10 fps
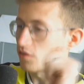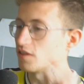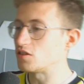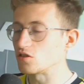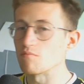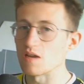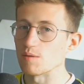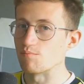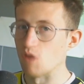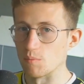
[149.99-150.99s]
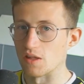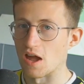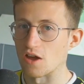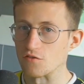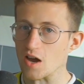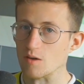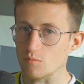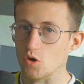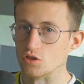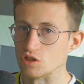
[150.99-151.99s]
This is the main problem that I
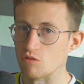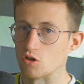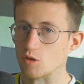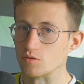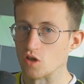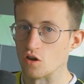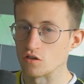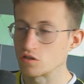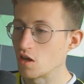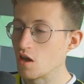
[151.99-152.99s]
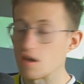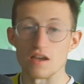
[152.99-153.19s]
find most is World Cup songs.